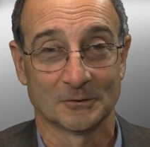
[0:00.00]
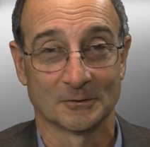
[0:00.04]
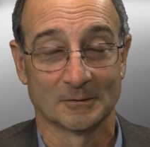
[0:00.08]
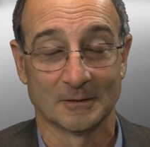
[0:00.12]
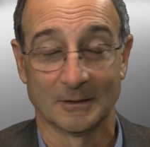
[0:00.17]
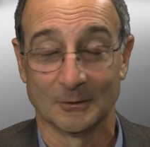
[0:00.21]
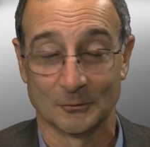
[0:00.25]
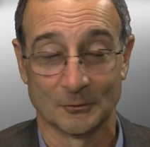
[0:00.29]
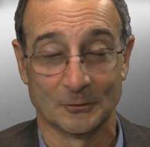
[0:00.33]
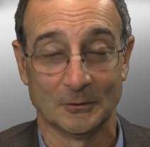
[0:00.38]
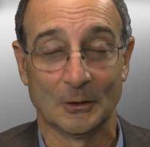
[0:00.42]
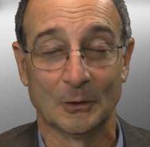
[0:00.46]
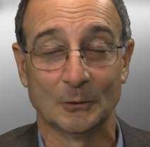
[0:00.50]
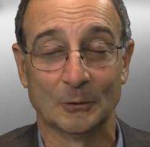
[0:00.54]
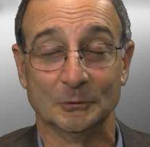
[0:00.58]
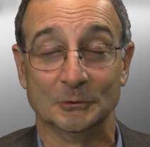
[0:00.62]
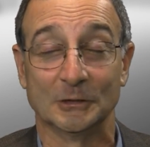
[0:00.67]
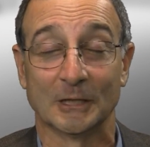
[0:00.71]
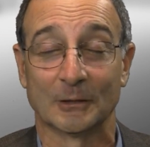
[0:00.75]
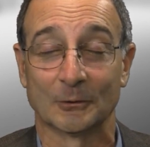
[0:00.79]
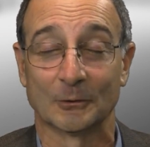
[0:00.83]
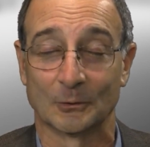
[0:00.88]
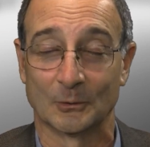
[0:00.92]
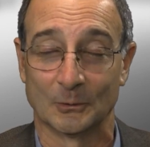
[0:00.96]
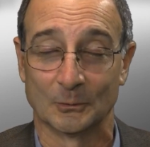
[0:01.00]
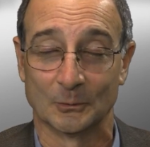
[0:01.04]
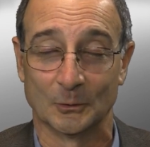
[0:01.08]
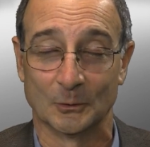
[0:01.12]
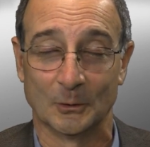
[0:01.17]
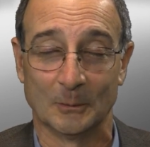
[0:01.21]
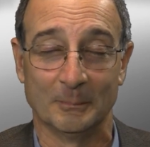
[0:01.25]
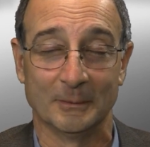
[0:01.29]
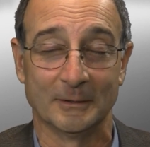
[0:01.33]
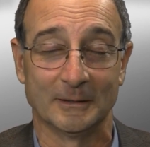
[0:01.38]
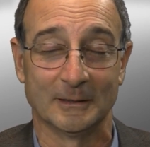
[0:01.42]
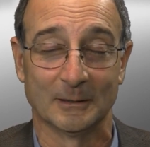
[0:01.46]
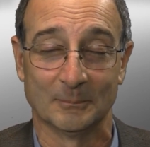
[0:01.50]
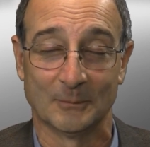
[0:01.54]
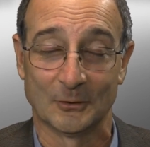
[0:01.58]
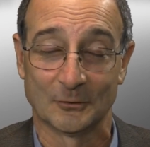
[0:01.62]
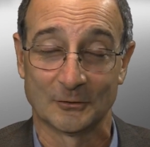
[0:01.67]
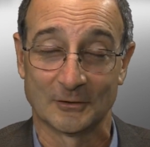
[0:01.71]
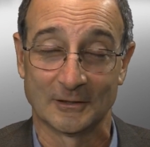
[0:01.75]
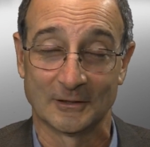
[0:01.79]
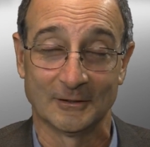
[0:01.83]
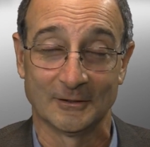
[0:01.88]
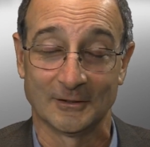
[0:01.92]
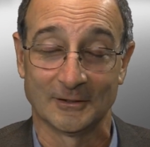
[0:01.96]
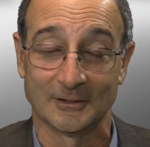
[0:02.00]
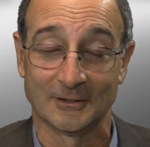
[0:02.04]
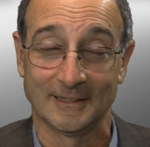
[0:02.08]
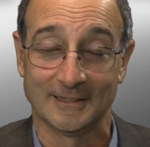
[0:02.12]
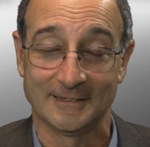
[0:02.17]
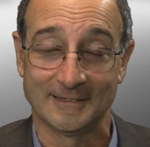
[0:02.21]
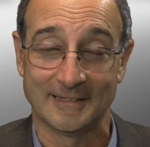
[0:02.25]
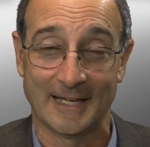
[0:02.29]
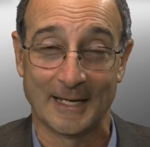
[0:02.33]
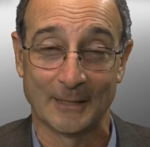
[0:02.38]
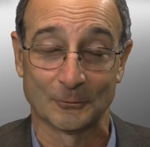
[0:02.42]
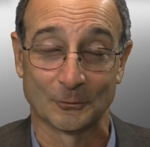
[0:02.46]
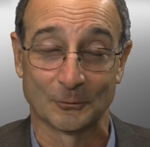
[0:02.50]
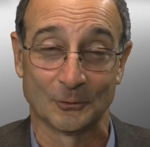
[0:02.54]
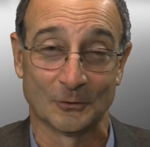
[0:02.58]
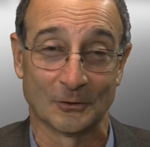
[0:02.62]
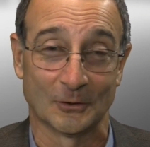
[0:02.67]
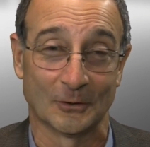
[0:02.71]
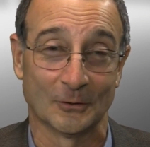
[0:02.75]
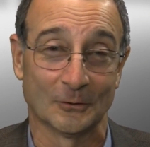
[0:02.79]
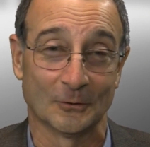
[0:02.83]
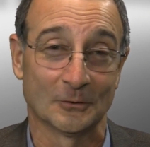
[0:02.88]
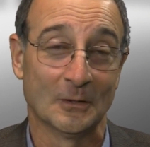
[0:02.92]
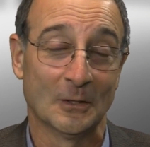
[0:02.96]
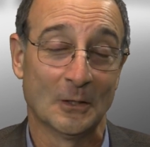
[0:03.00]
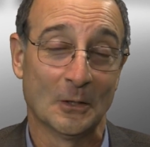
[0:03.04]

There's no general rule, but they're mostly looking at tax returns